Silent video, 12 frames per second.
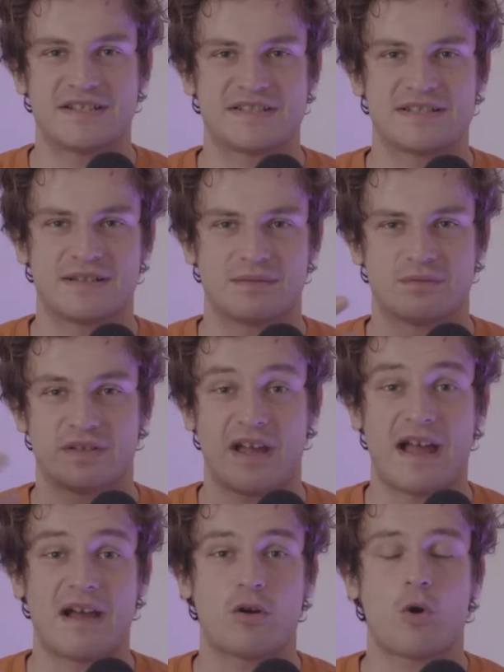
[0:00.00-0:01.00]
is,
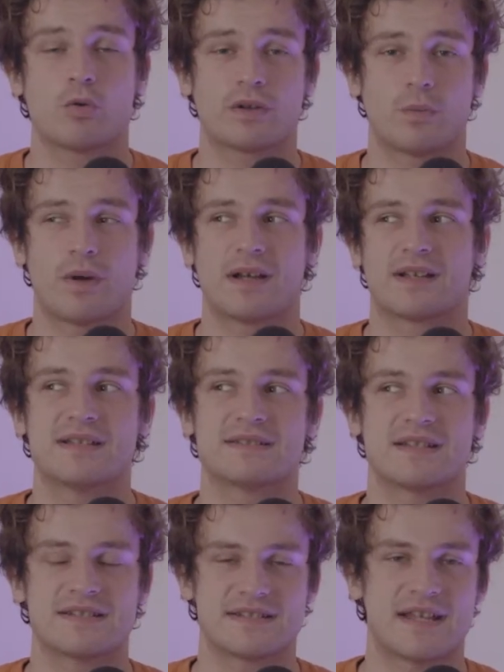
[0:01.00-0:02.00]
all the work is
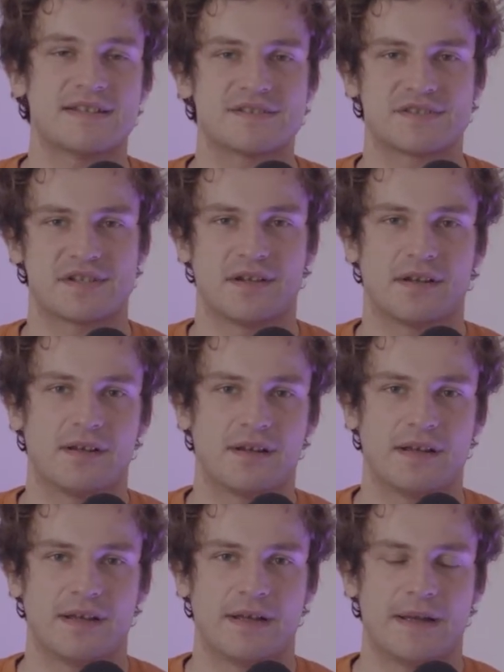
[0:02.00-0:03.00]
in sensor
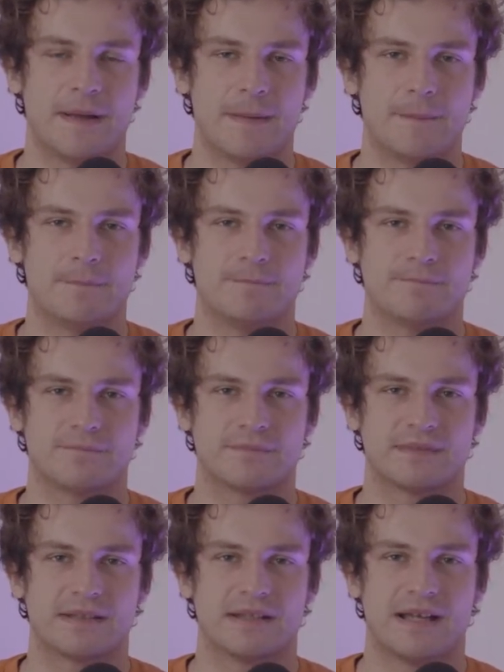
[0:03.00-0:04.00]

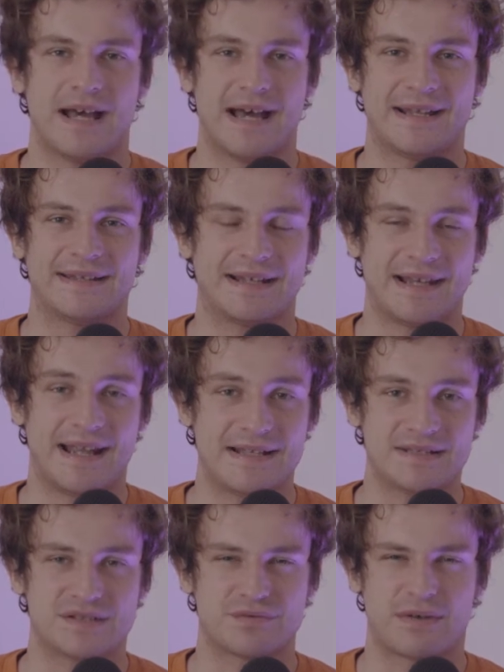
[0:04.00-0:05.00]
and the
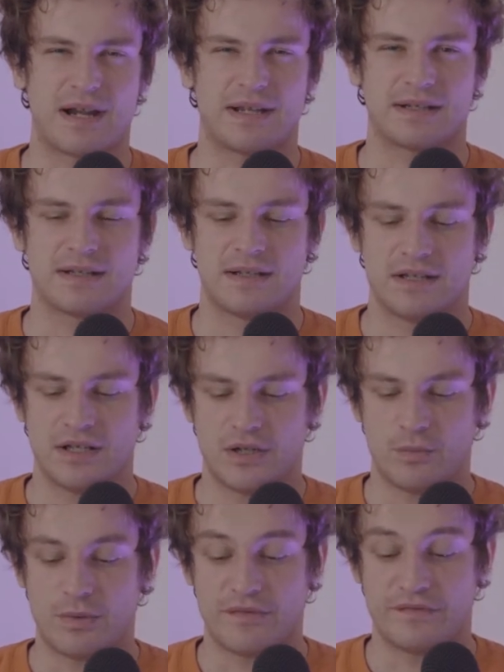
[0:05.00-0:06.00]
lens, right?
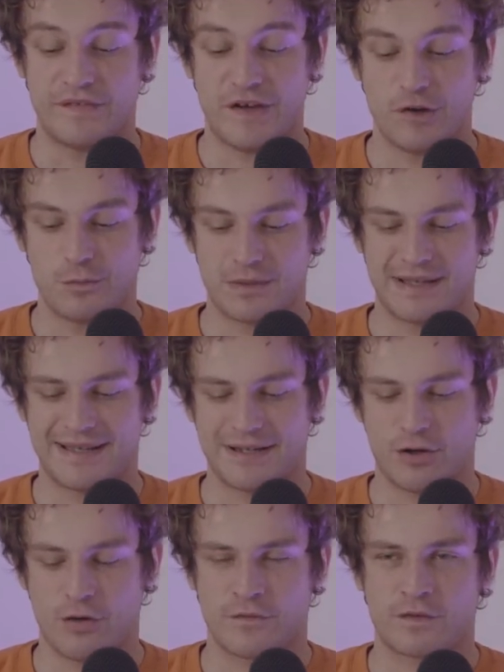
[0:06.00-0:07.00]
With film, it
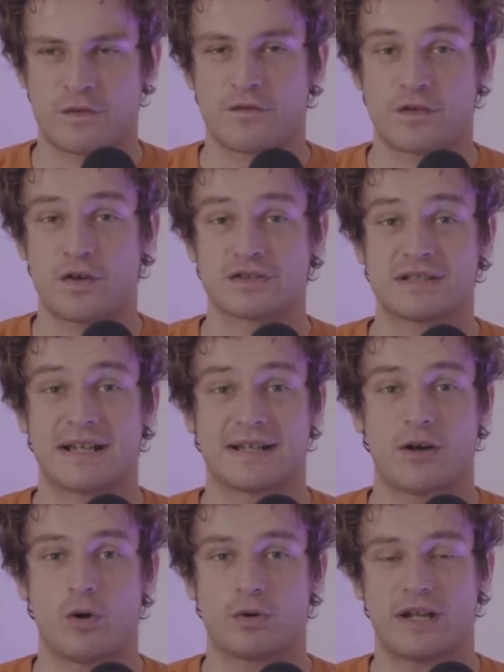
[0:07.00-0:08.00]
of course,
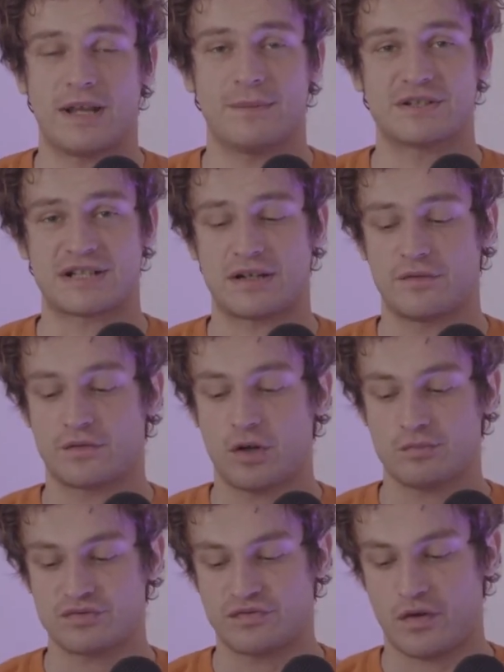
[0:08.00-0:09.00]
like all the image kind of
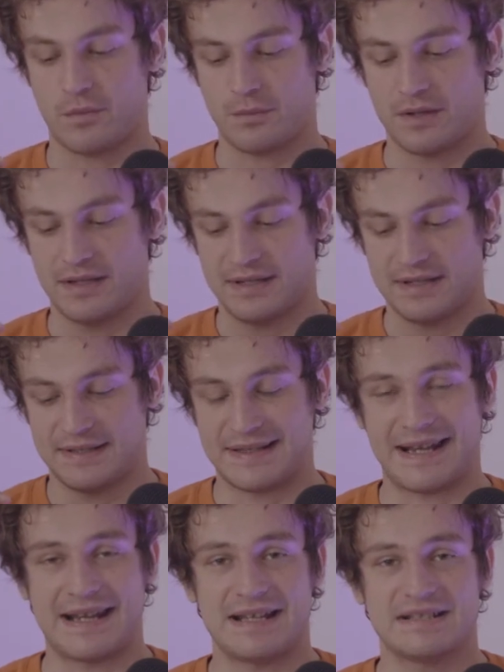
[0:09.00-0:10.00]
comes from
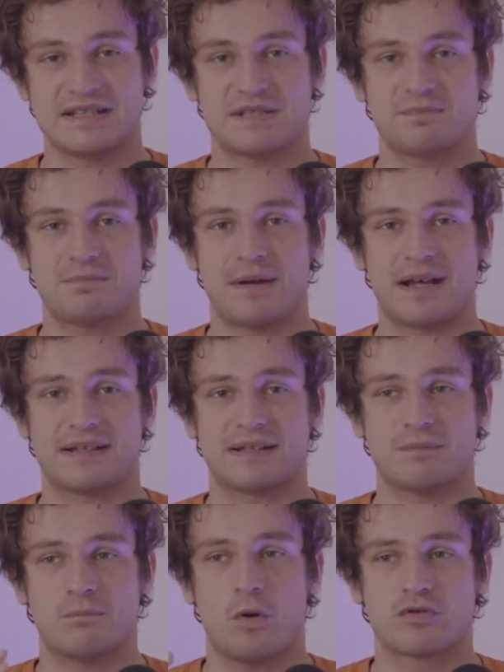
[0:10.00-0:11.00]
the lens, but
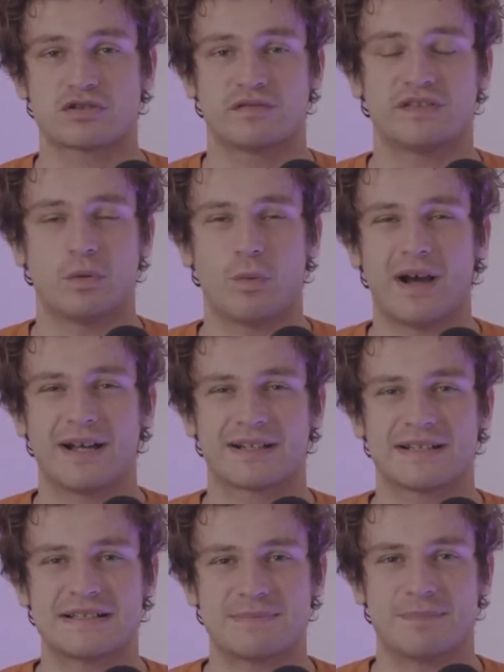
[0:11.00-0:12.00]
most of the
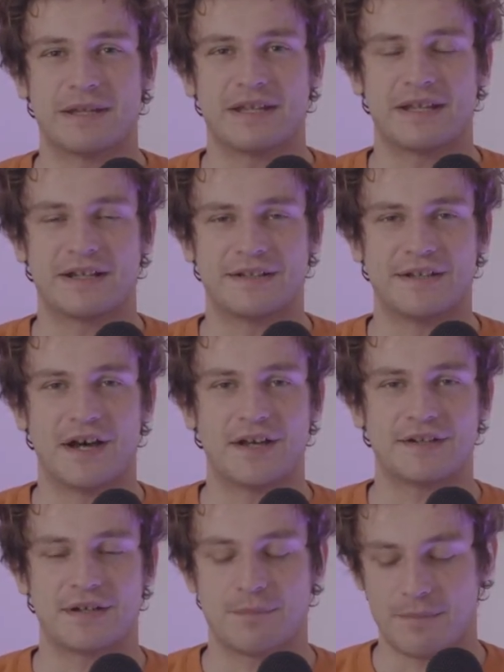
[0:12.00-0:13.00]
work is being
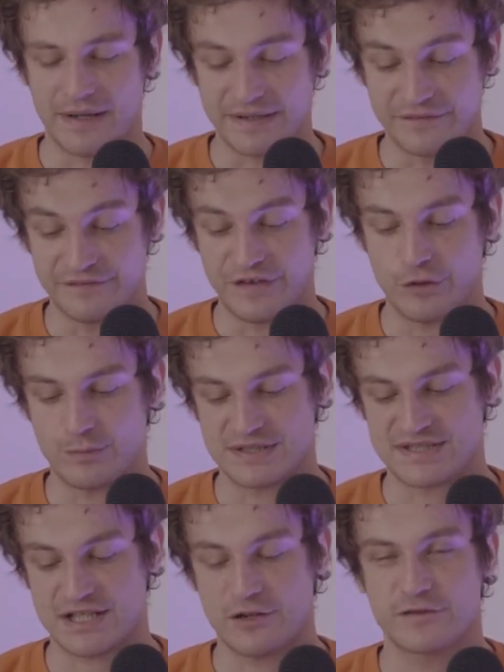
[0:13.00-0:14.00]
done by the film
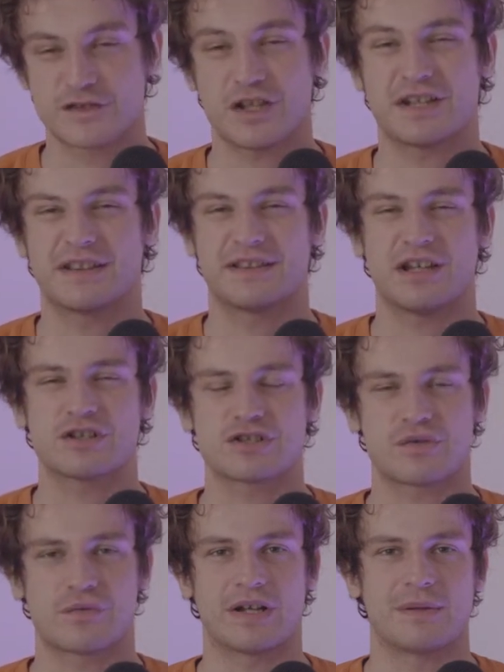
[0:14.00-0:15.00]
itself. So it
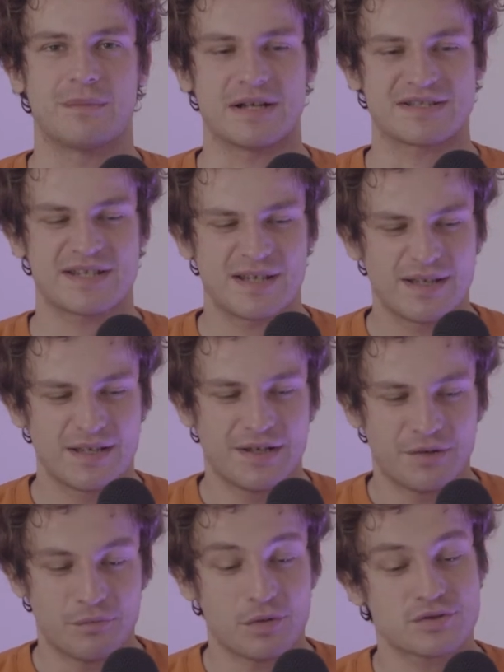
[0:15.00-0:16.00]
doesn't really matter
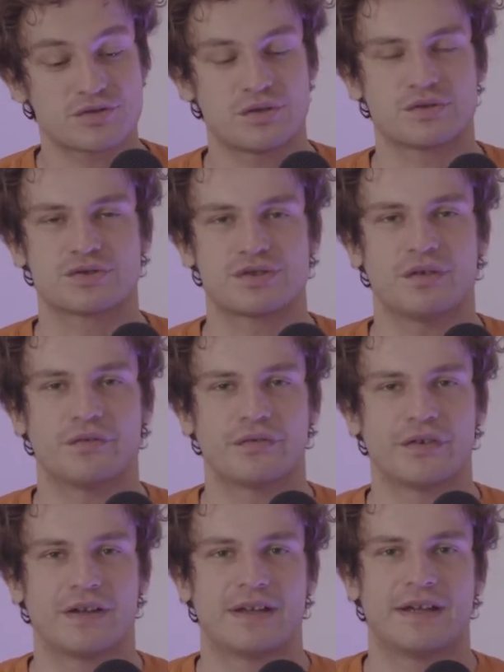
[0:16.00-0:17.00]
what sorts
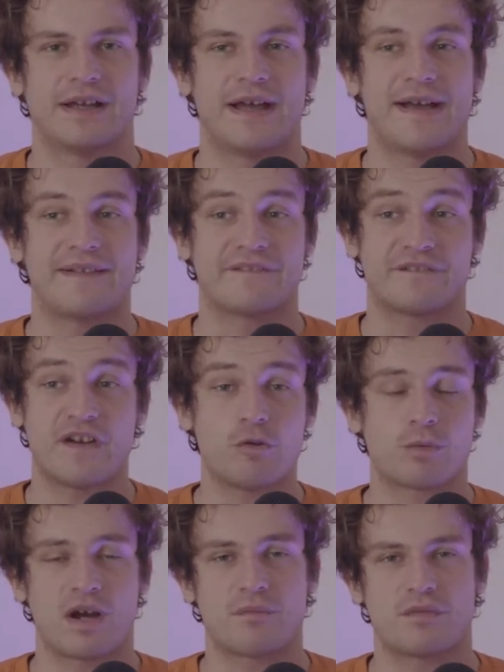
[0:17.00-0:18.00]
of a
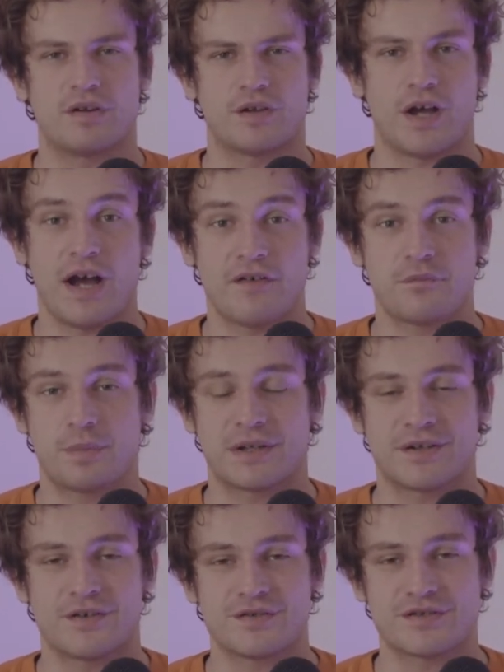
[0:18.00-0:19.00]
film camera you have,
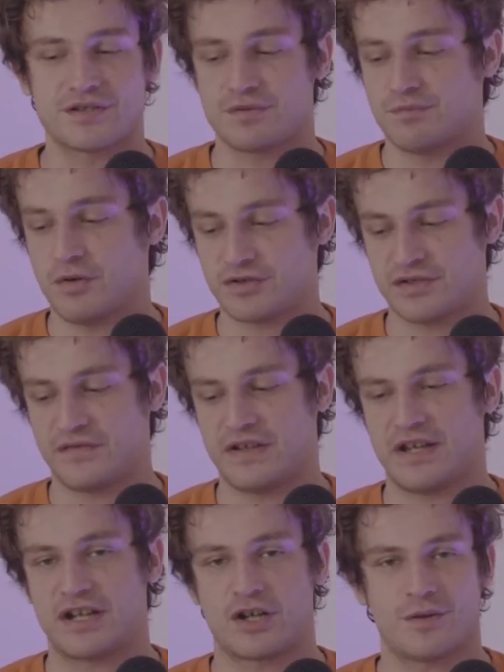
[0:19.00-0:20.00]
because most of
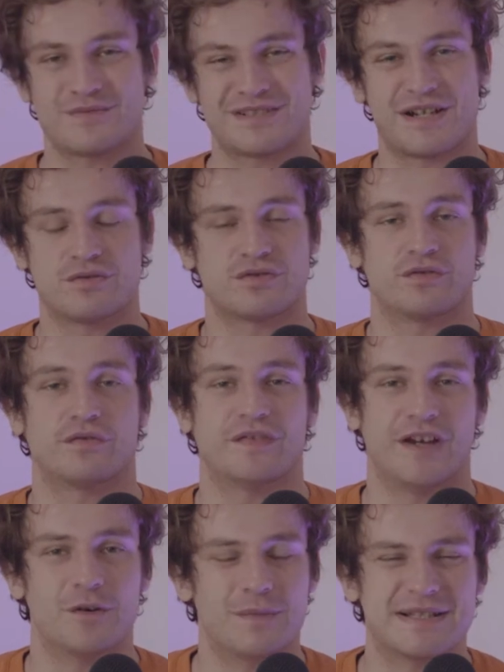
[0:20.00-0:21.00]
it comes down to
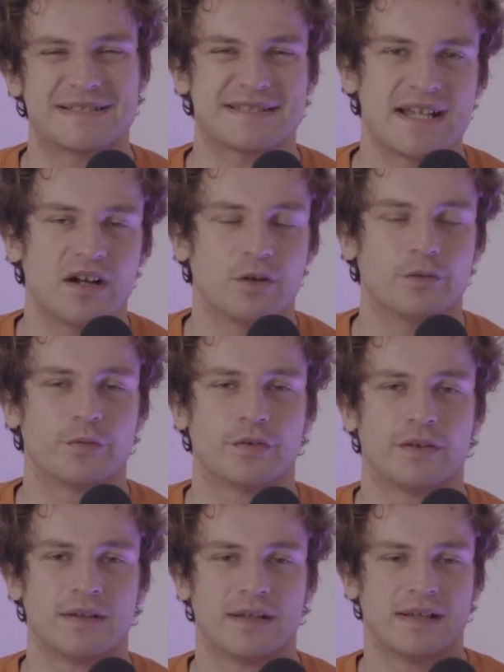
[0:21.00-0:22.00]
film
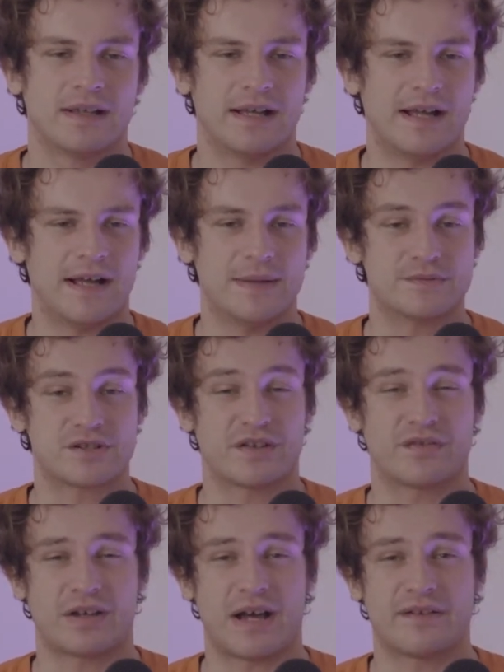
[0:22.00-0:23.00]
itself. So
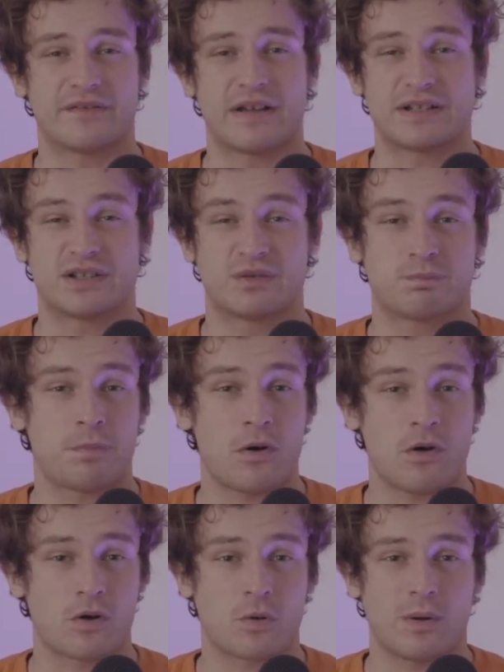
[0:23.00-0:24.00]
if you have a
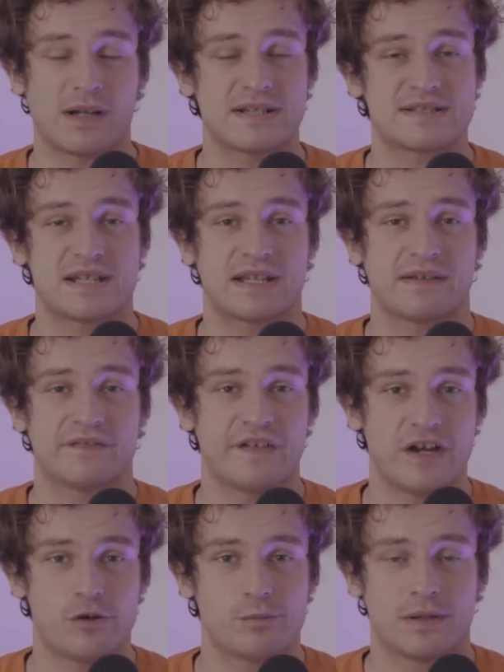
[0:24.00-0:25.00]
poor quality
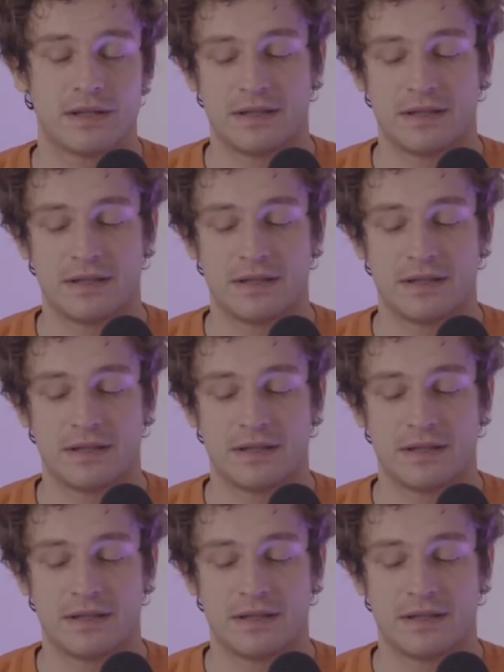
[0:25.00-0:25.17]
film,